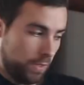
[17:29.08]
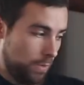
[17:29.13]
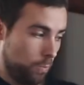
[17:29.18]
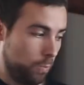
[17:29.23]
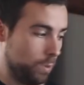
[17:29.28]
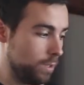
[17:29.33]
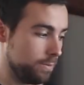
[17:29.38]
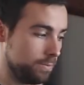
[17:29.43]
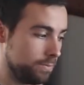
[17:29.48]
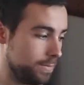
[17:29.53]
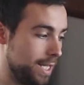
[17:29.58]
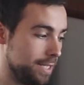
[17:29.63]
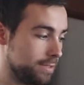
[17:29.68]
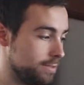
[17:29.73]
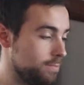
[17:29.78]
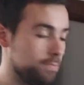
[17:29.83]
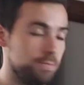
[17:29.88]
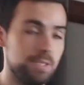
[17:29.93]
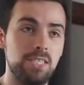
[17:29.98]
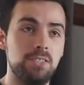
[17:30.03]
Well,
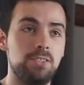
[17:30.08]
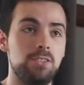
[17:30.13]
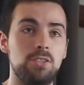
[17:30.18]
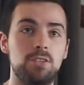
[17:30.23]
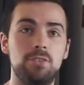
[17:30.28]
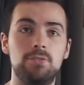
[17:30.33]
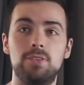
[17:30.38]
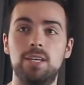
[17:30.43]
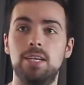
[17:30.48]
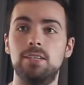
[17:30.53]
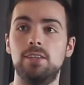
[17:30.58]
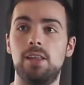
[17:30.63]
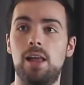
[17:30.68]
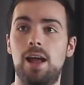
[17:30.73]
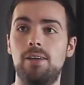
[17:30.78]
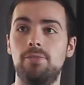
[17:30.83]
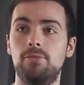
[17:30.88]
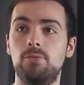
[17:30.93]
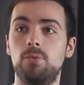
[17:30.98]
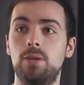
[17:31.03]
that's tough, that's
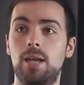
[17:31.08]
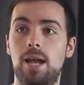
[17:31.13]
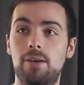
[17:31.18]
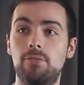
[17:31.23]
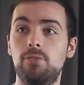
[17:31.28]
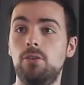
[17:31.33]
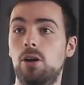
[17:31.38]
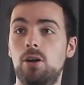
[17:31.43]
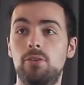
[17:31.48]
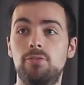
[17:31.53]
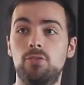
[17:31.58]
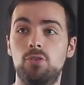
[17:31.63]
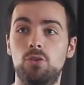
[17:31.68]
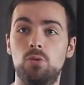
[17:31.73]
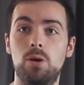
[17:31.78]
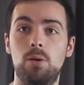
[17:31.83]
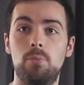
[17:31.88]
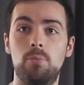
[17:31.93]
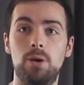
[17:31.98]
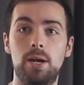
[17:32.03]
life. We have got a
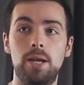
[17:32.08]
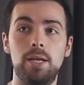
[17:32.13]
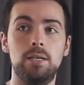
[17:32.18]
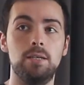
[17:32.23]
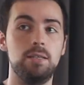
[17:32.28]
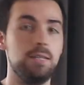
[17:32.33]
4-1 break.